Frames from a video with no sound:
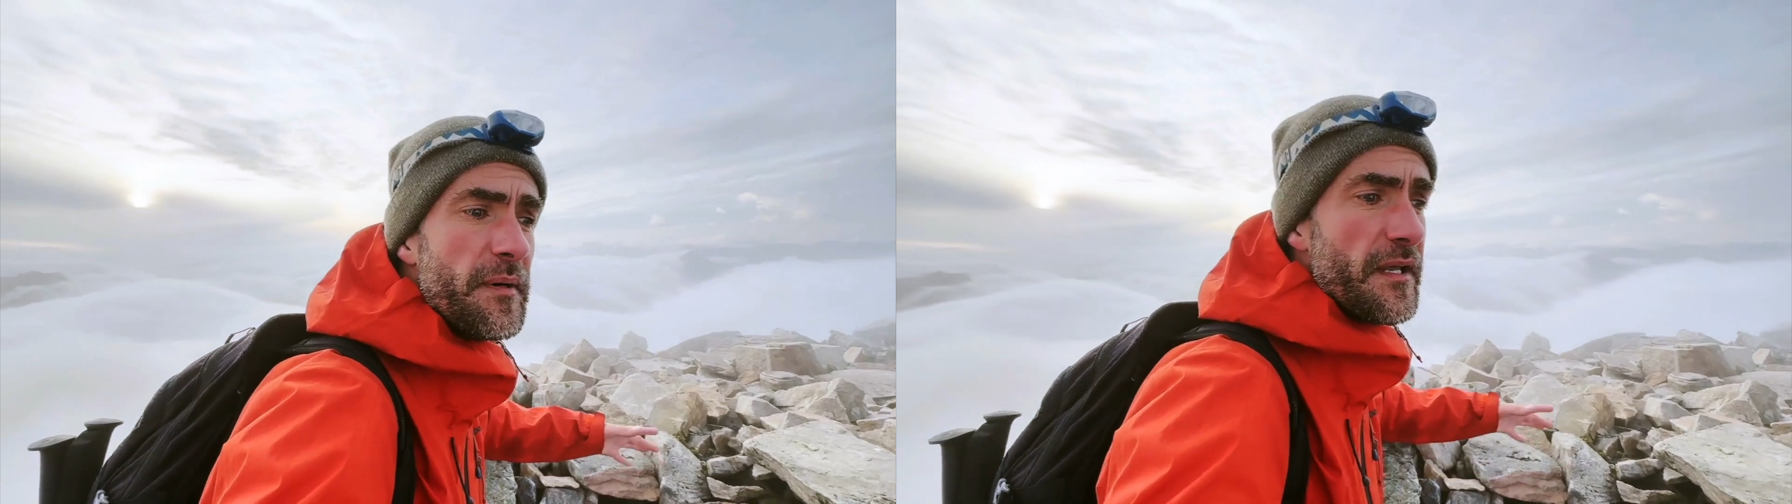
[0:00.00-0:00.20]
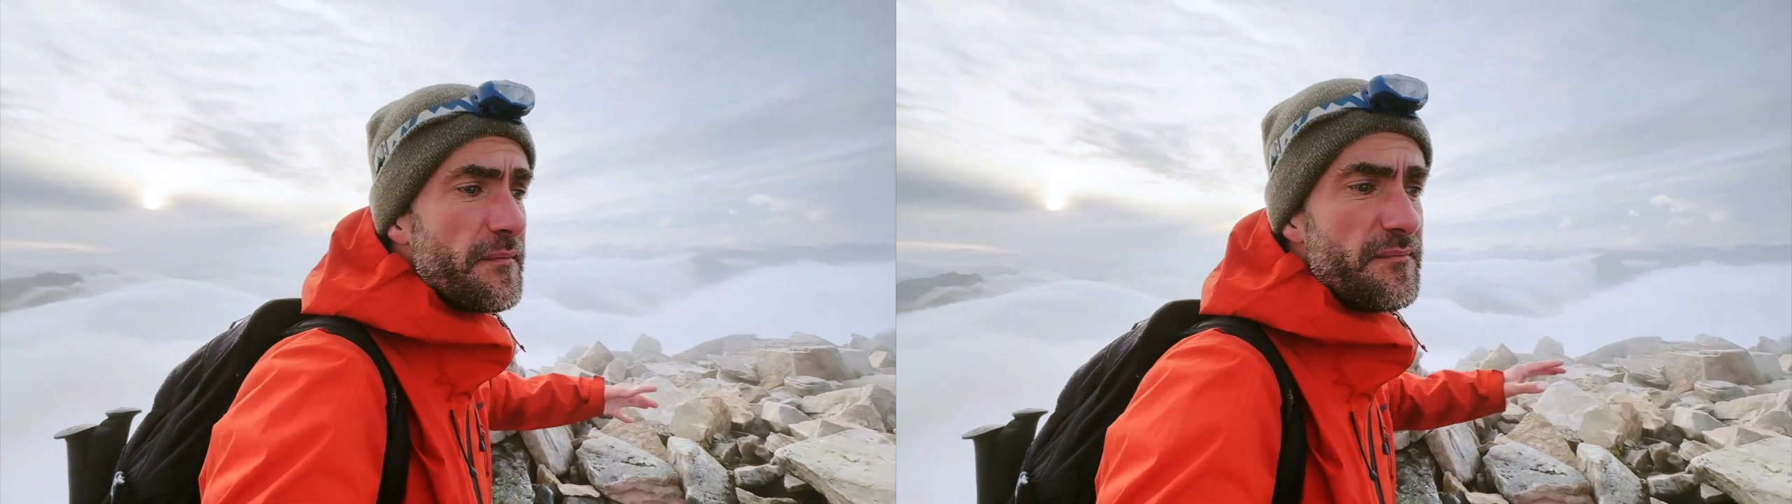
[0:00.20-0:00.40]

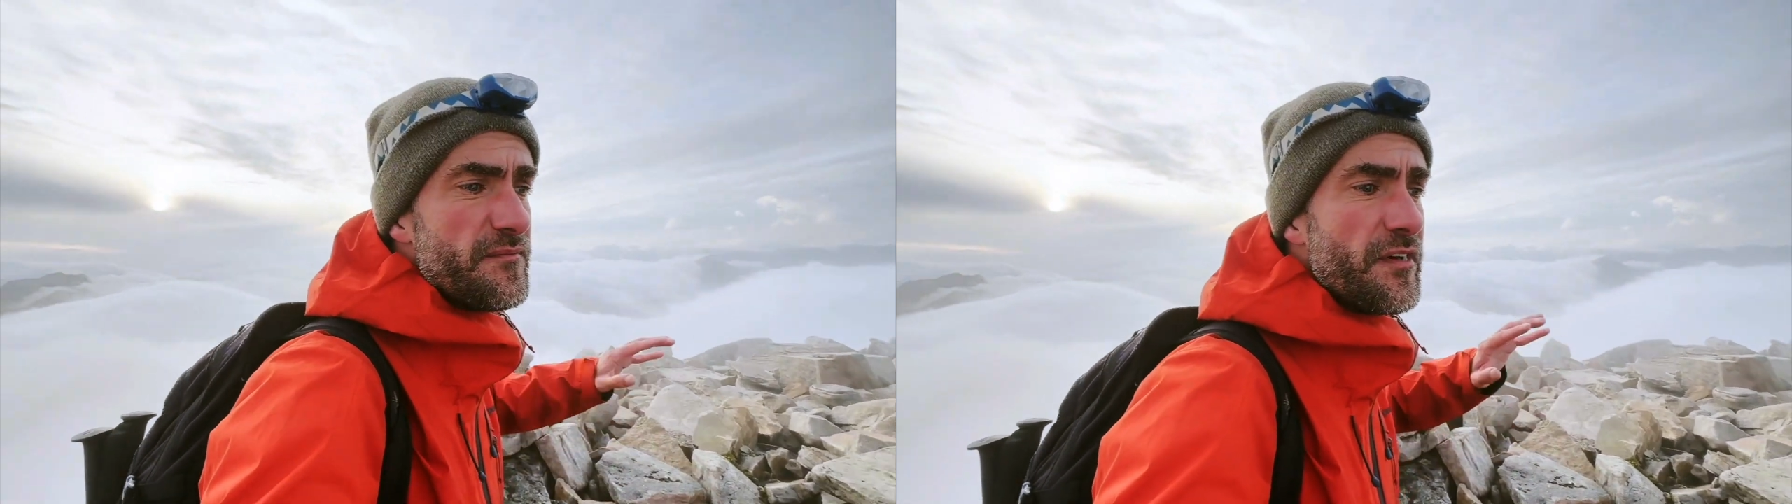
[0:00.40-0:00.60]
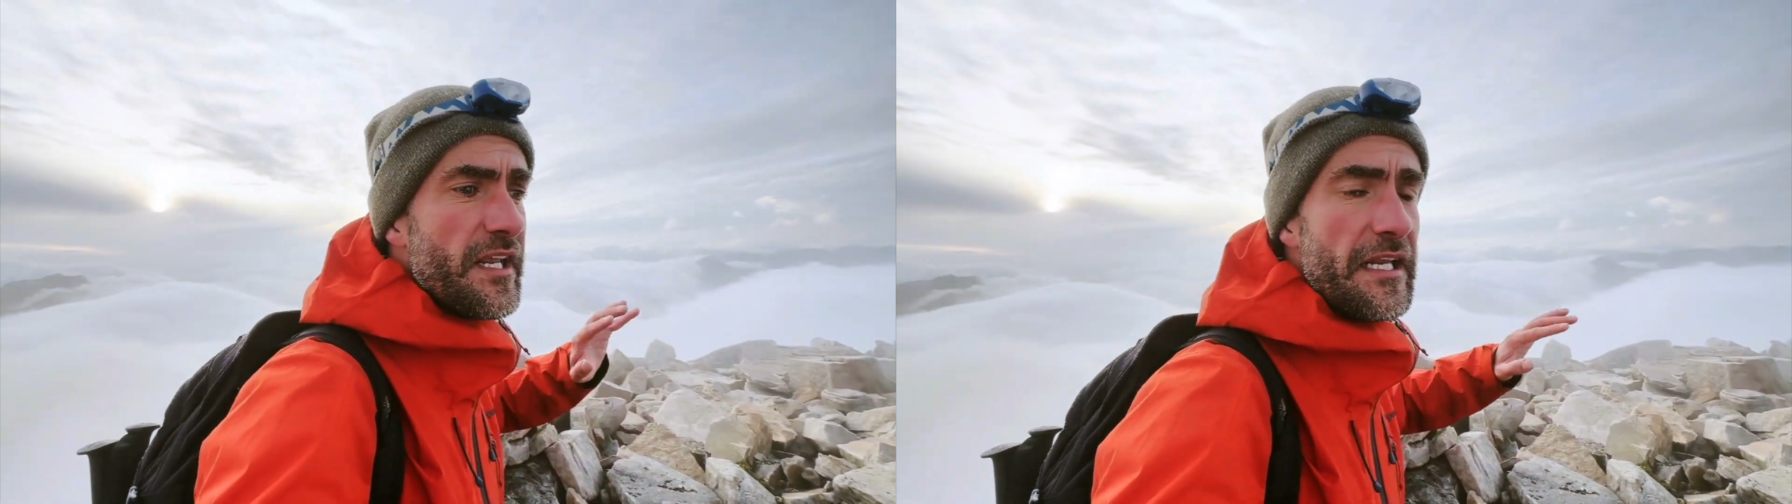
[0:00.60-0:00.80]
but
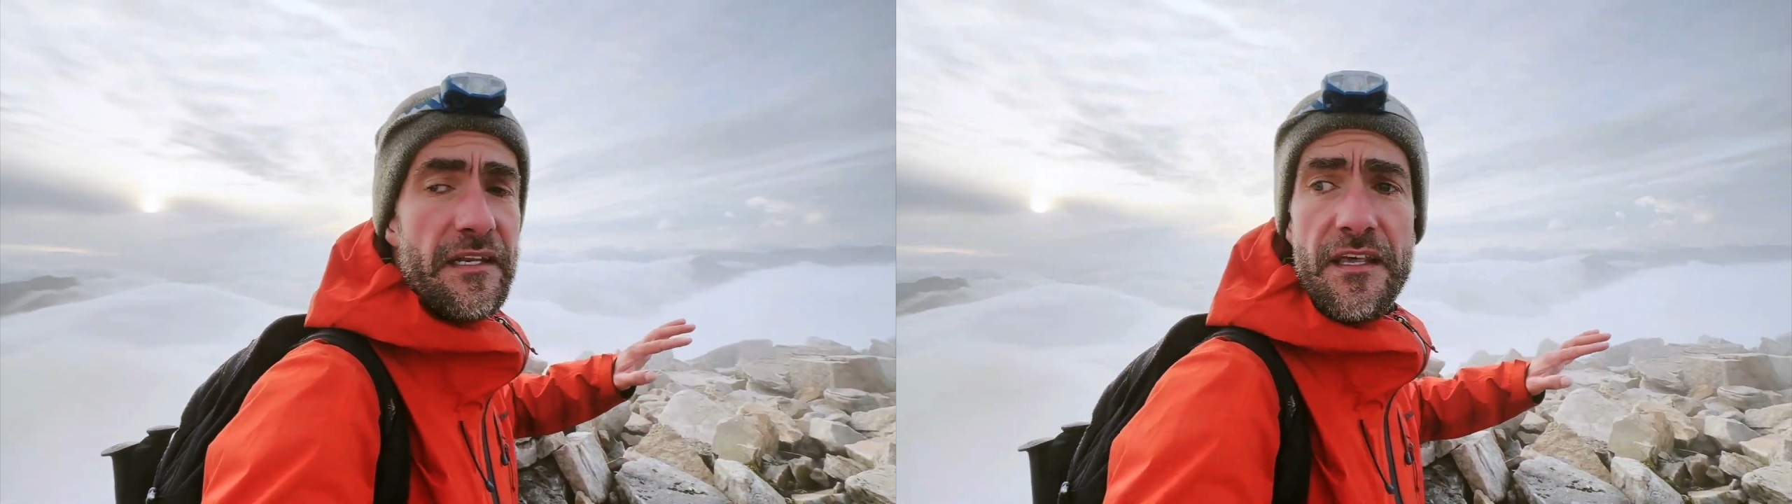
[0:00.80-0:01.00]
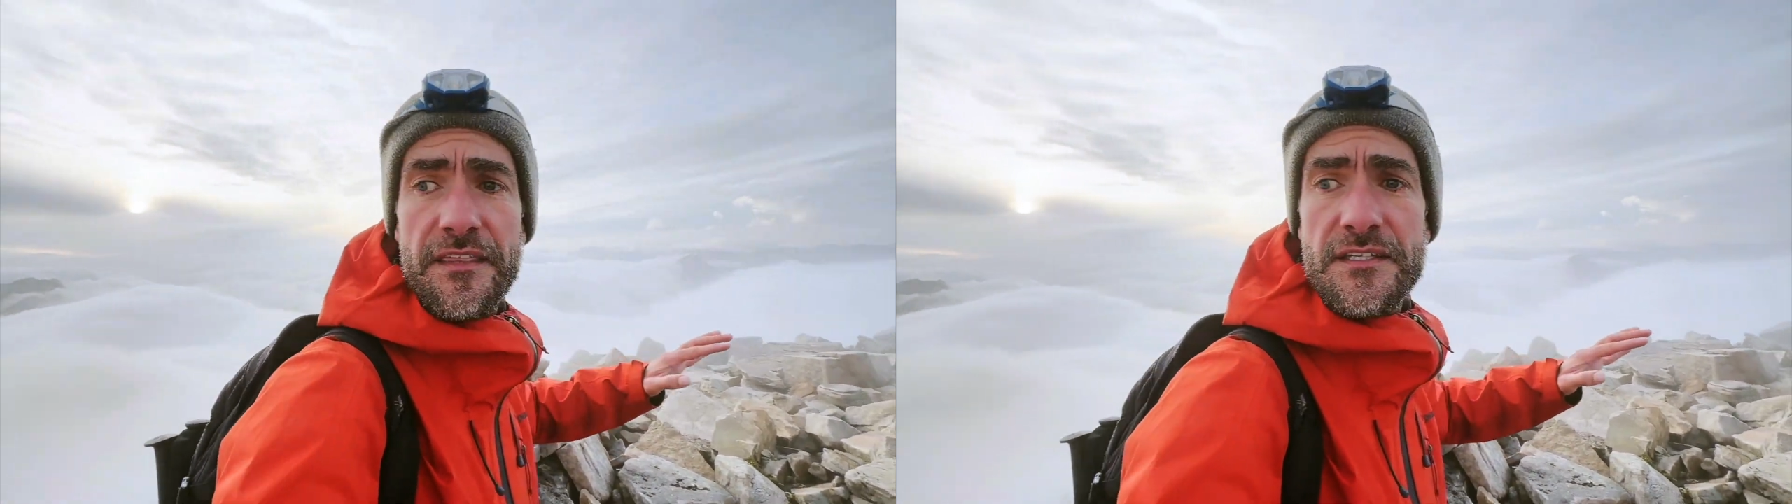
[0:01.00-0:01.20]
really
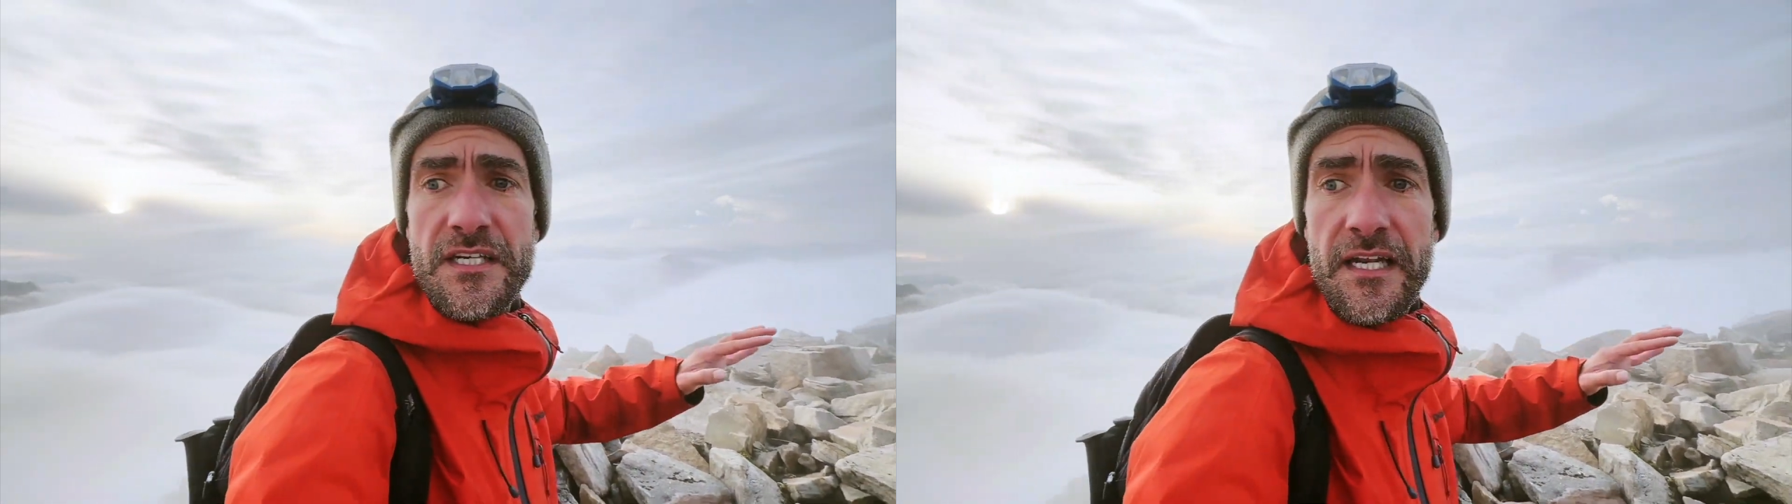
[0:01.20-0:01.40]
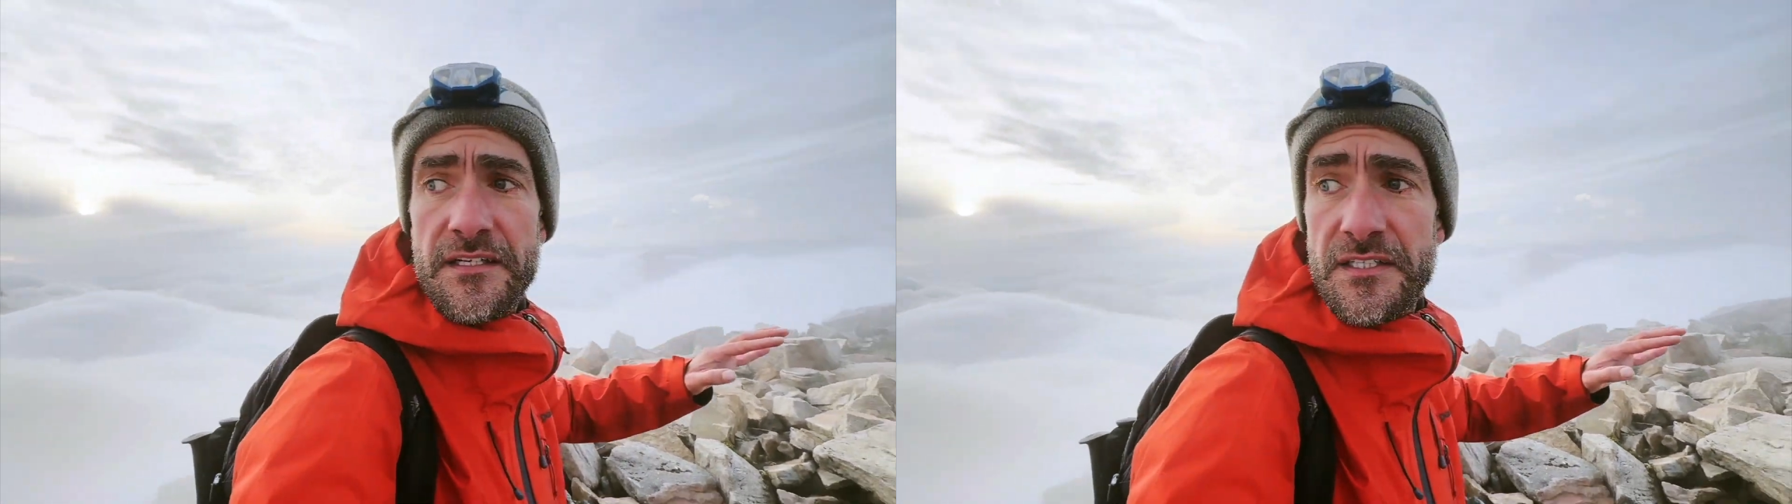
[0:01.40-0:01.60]
nothing
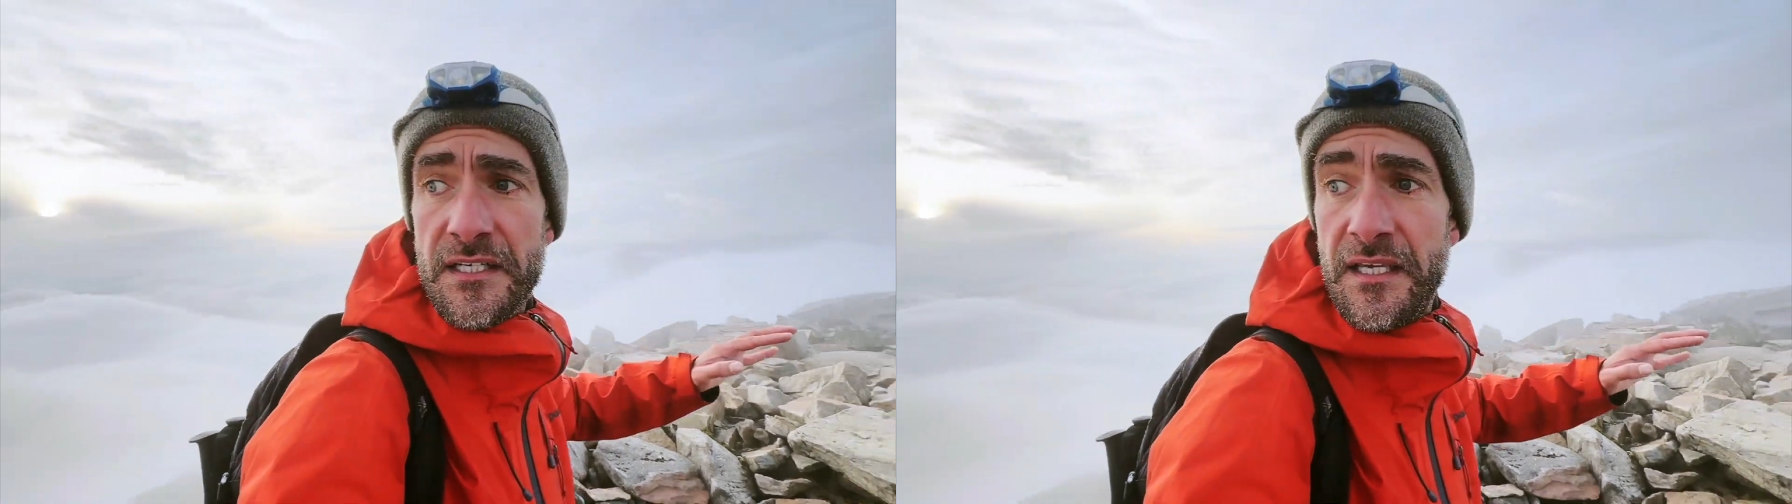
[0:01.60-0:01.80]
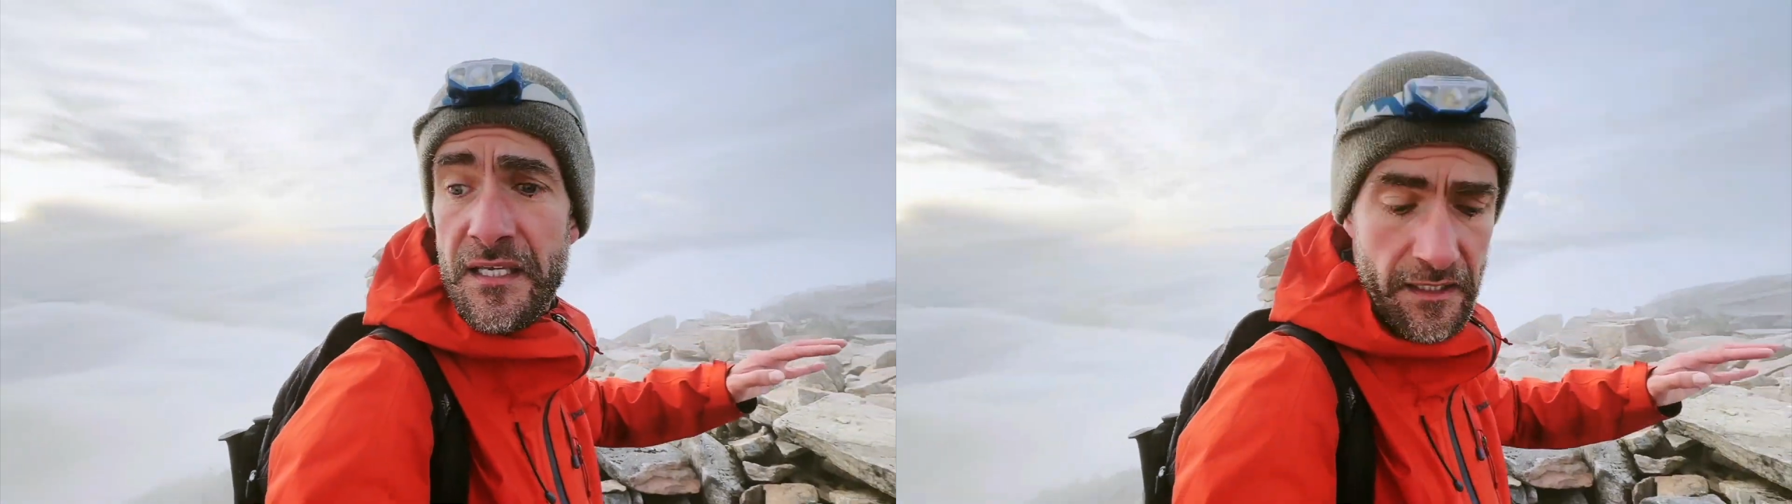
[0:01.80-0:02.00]

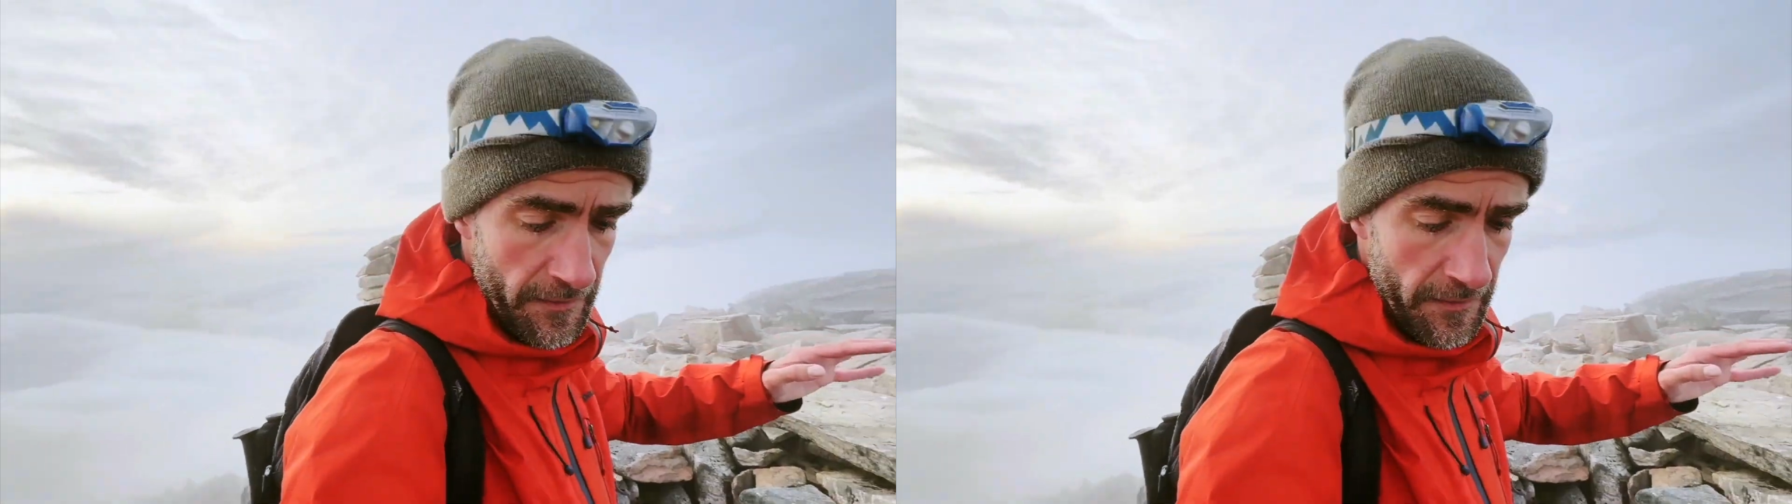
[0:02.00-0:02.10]
challenging.